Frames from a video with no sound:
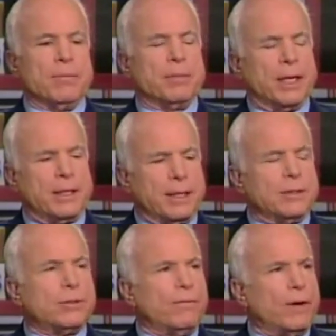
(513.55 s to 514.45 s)
but I think
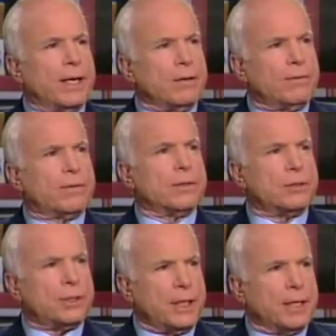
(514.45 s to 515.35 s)
it's a vital
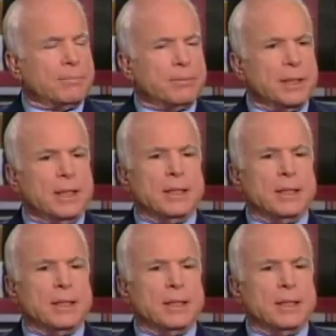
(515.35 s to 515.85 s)
first step